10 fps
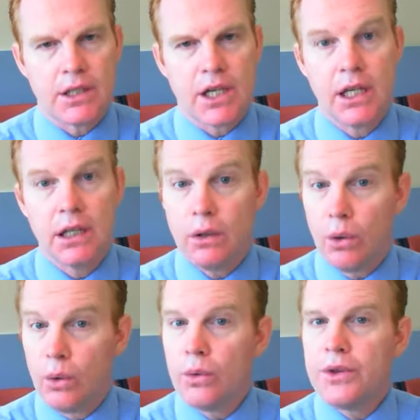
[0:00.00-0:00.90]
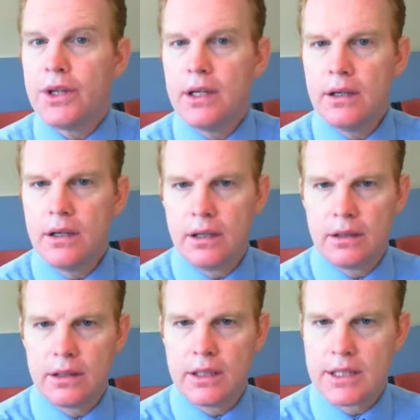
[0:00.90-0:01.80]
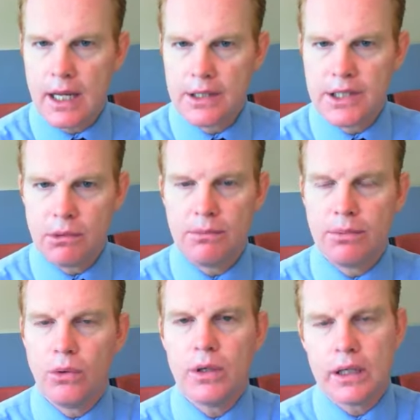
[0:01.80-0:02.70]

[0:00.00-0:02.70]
kill all the sons that were born,